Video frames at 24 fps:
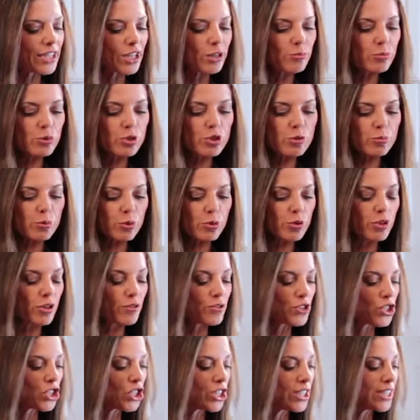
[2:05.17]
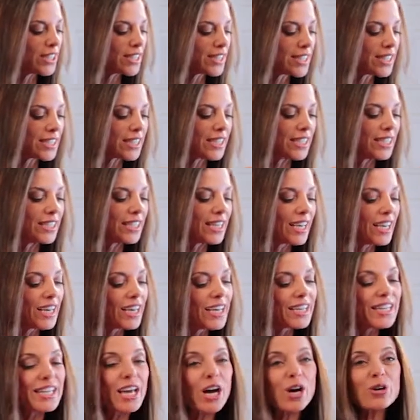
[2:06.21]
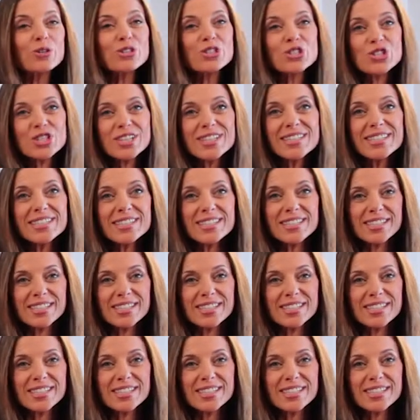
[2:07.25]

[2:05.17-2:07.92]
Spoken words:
a tablespoon of chia seed. Now, chia